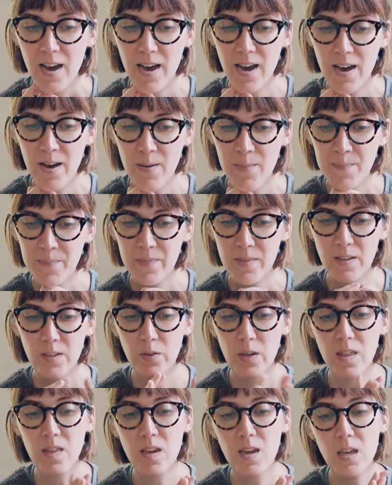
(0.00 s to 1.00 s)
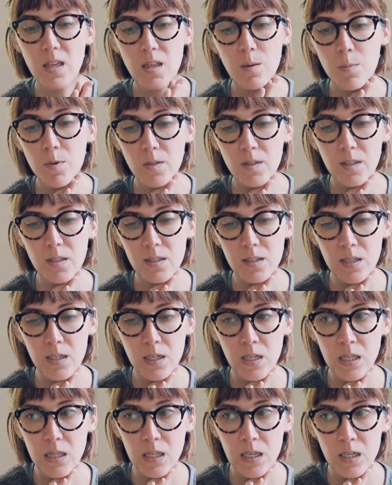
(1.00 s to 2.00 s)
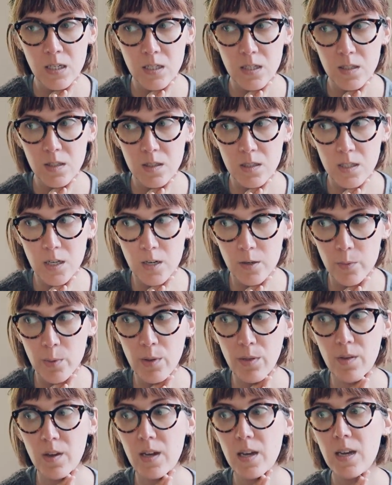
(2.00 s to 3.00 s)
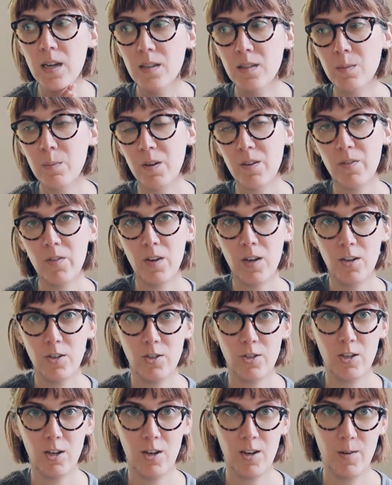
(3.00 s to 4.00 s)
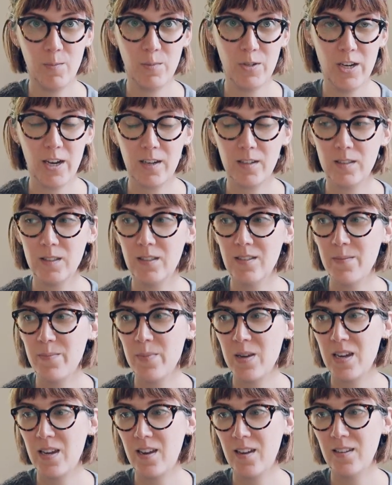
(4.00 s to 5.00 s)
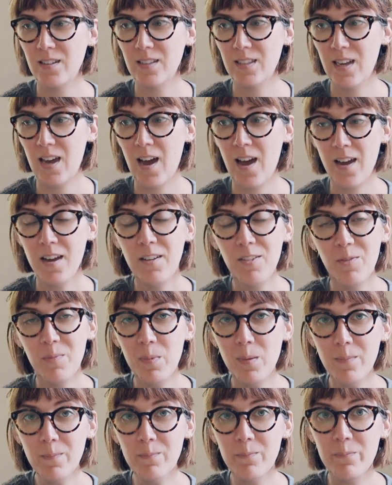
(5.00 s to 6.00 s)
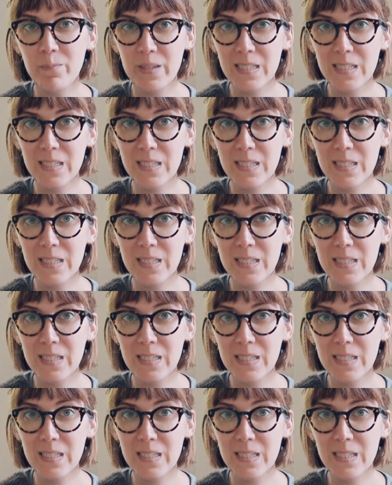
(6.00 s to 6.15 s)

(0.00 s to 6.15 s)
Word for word: Um, so I think the most exciting thing to start with is my finished objects because I have been